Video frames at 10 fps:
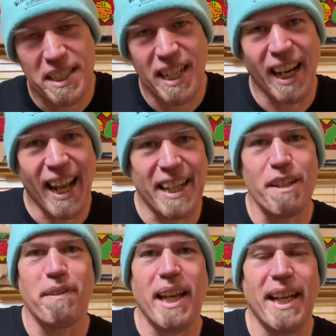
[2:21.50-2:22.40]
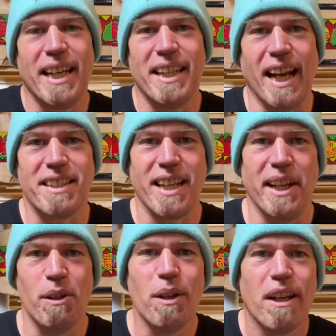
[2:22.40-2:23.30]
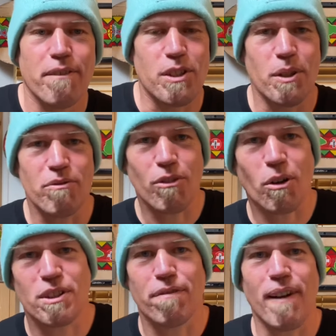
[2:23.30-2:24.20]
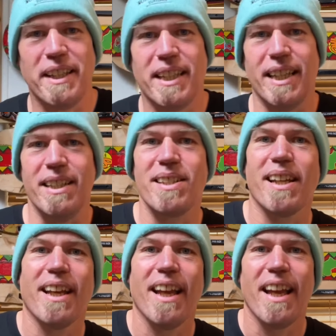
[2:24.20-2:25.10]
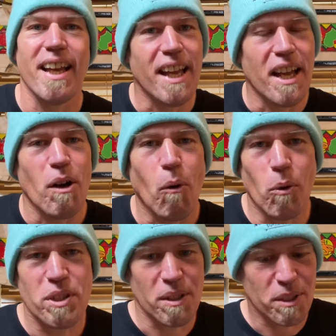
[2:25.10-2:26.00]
a lack of kick in that tail for doing rock to fakies. Also, the